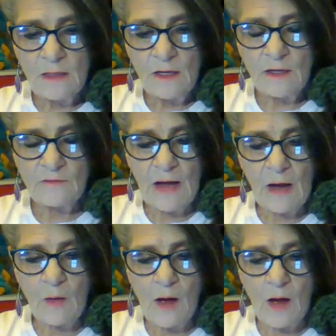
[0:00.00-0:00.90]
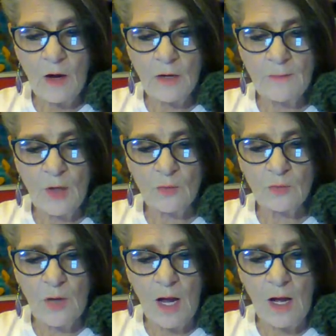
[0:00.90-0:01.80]
of all harm or
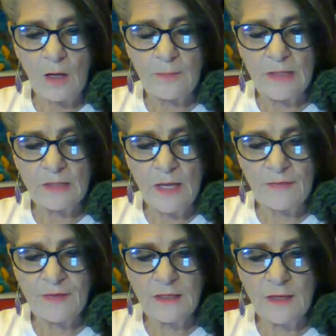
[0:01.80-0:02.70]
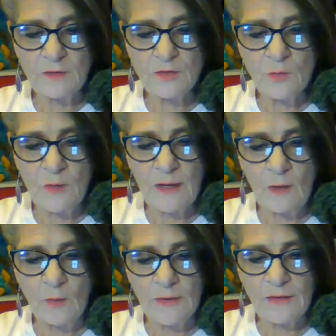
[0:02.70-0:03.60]
wrong, but nothing goes
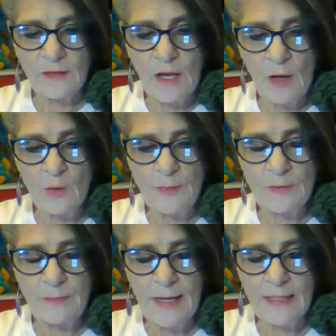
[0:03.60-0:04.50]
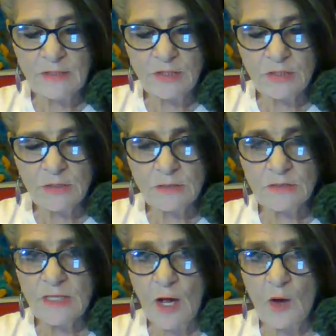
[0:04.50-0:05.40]
well with it. Hope and
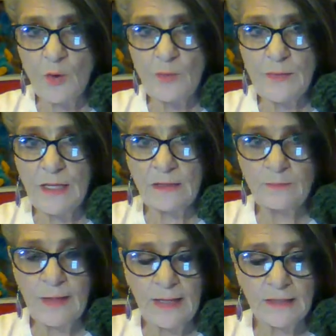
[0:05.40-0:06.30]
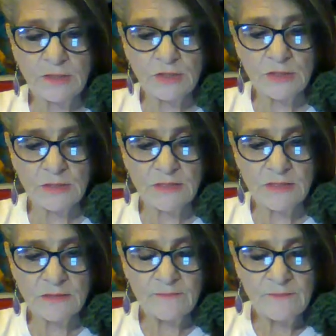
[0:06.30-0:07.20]
patience, hope and
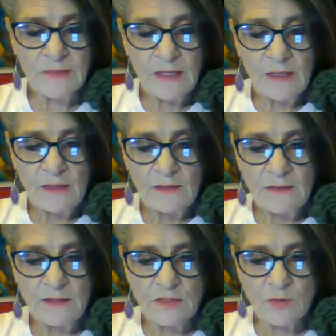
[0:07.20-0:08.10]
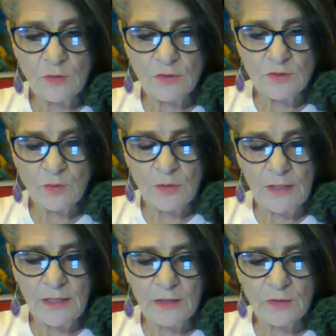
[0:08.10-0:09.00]
patience." These words
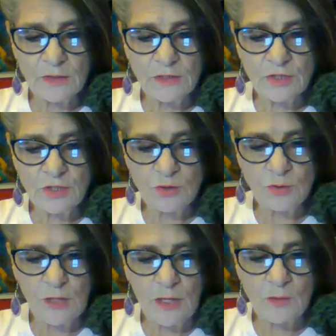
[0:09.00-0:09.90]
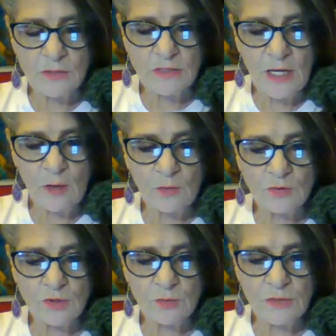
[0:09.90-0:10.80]
were uttered in too low a
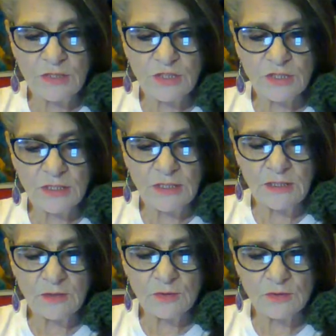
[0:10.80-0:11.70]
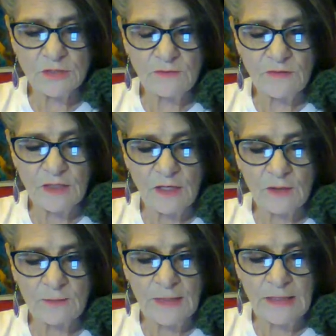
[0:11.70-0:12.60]
tone to reach the ears of the
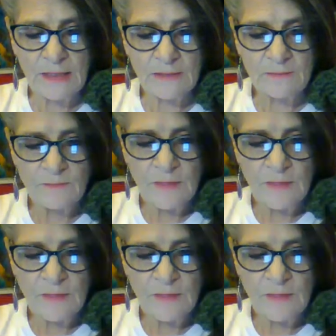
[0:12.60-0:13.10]
young men.